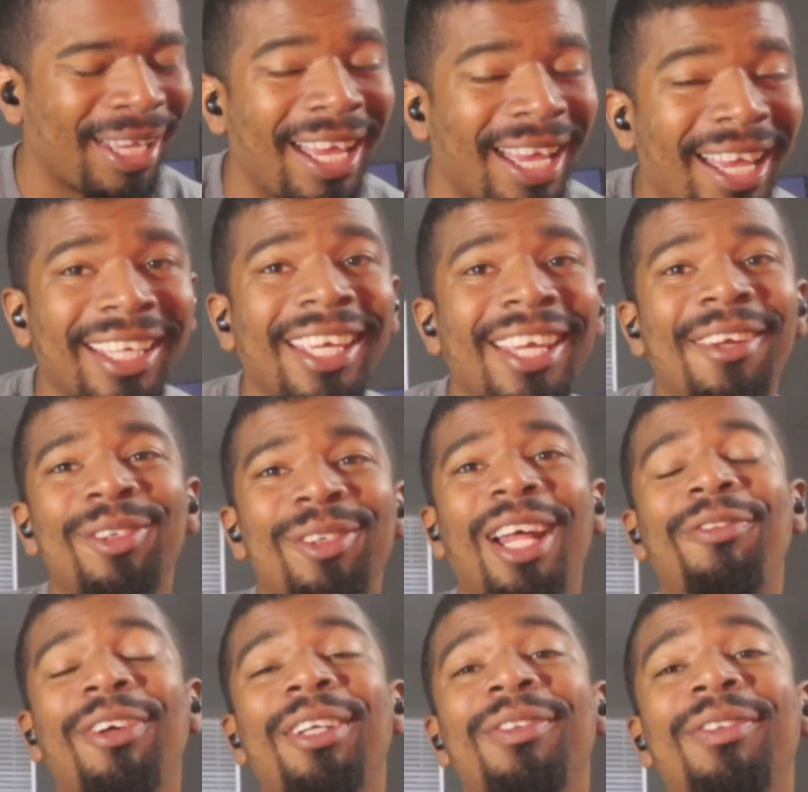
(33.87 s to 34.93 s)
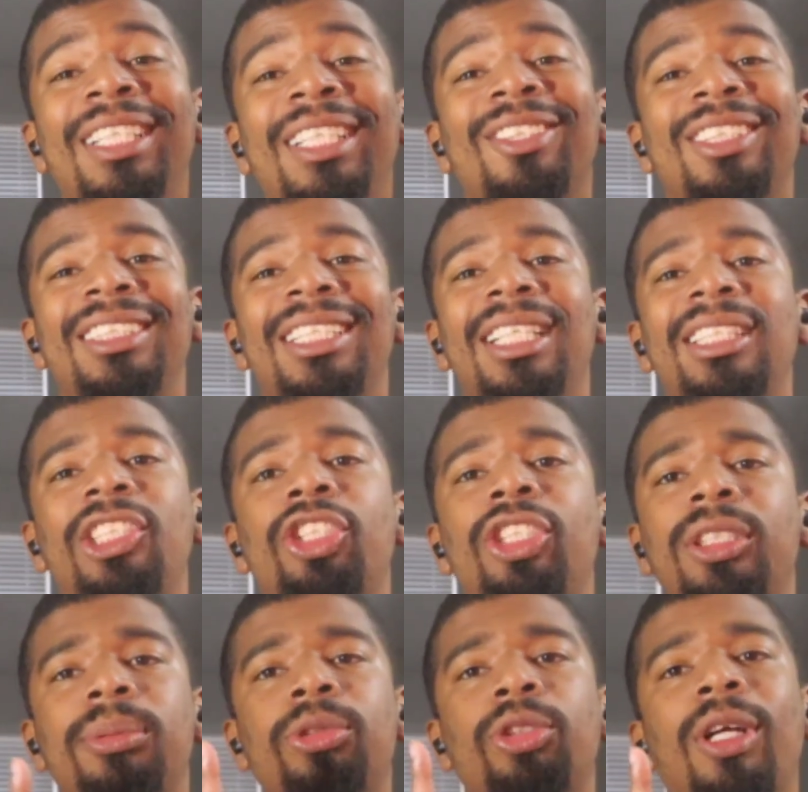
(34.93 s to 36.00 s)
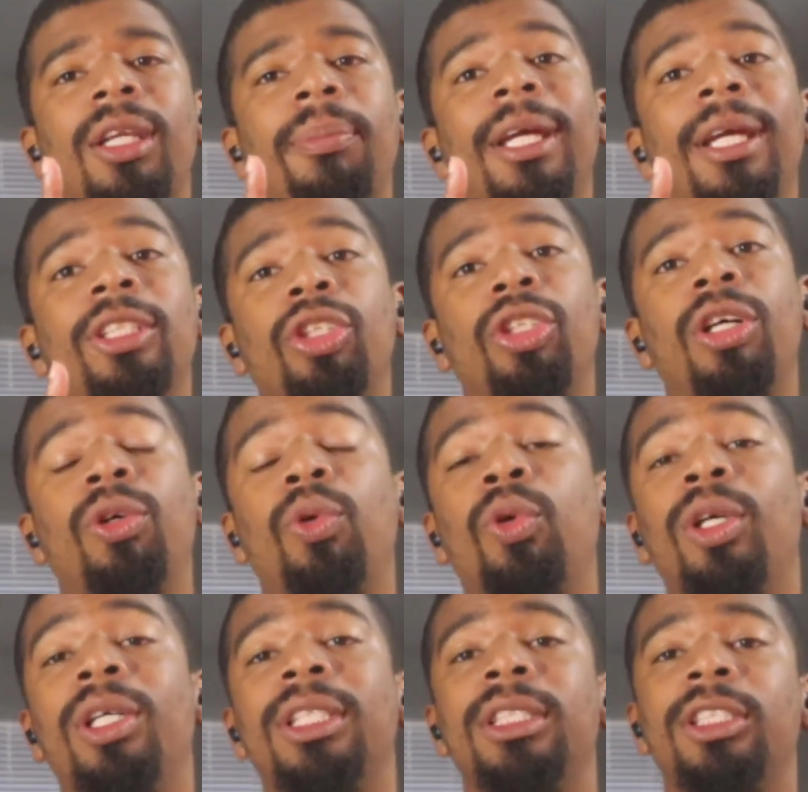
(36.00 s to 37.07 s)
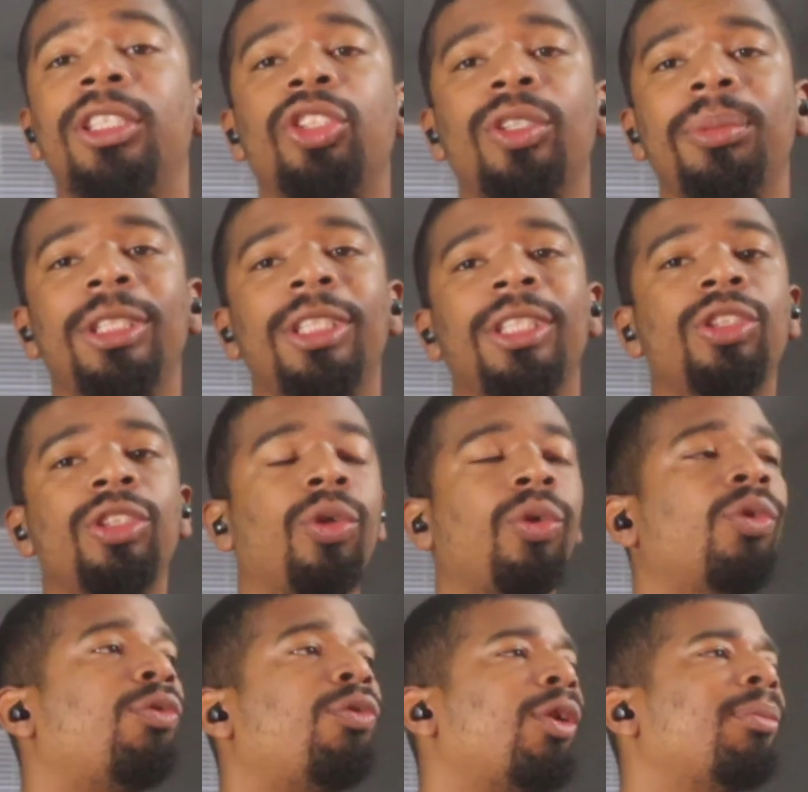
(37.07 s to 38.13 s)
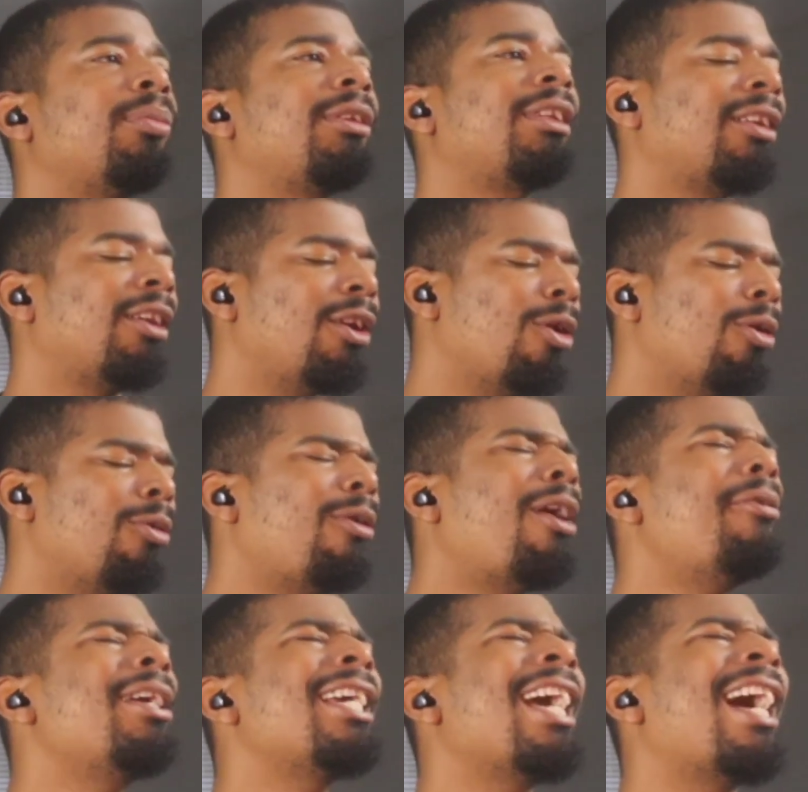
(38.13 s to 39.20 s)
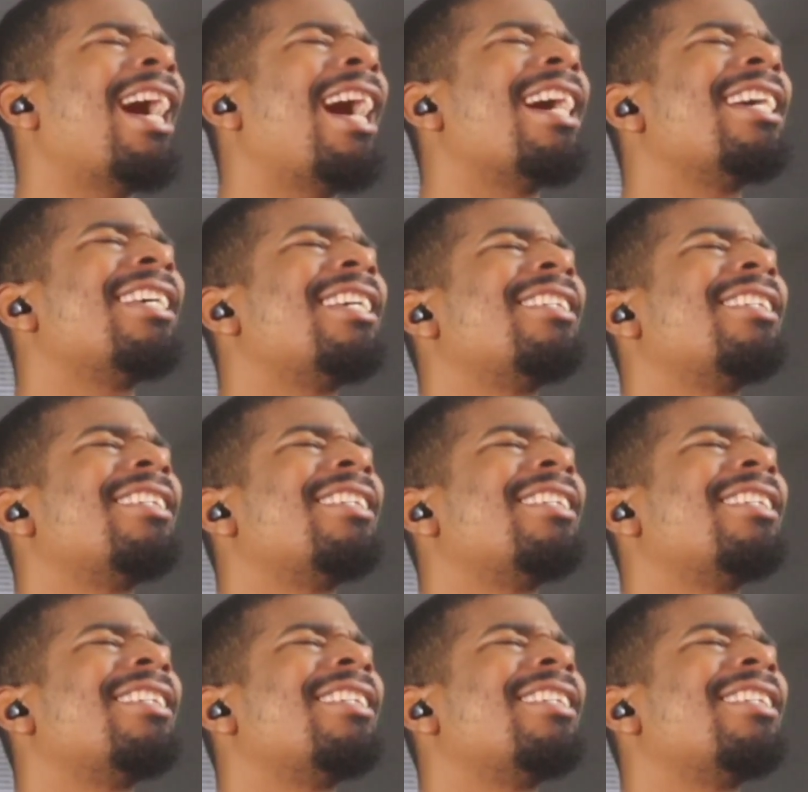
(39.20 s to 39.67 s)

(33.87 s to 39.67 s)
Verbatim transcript: back. If you got a favorite video suggest, you can subscribe to Patreon or in the description there's a Google Form link. What we got?